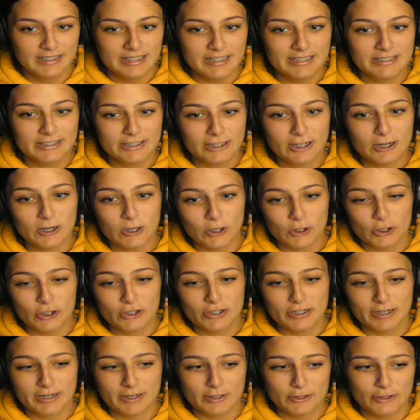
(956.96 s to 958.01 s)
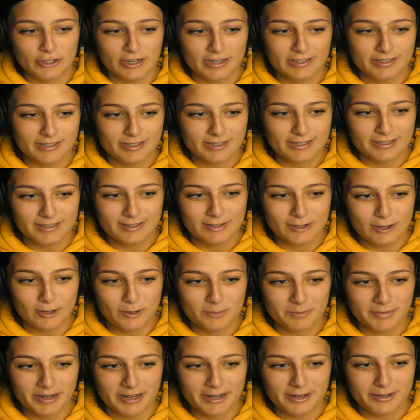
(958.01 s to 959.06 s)
He's gonna understand, Jesse.
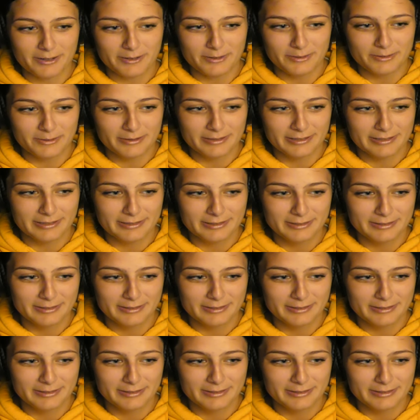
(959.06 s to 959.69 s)
Calm down.